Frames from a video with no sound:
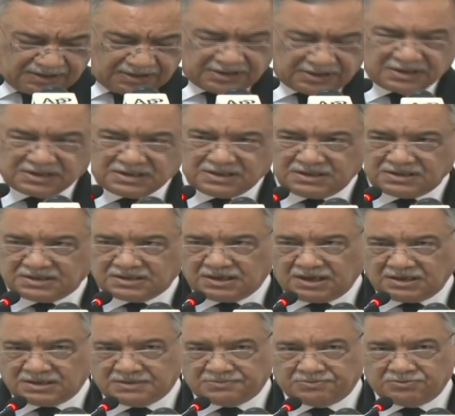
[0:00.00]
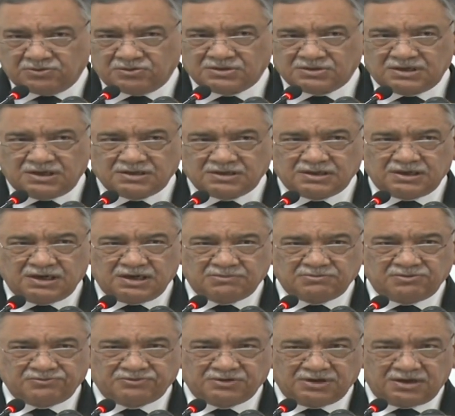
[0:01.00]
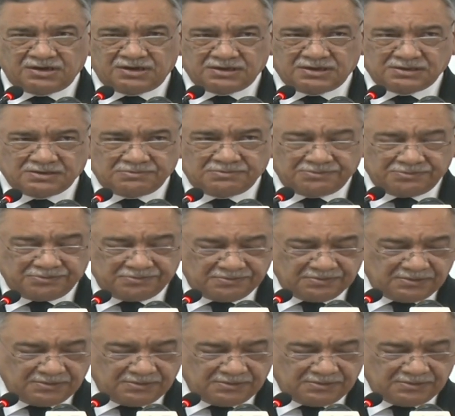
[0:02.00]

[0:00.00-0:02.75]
this is, I suppose, another name of terrorism.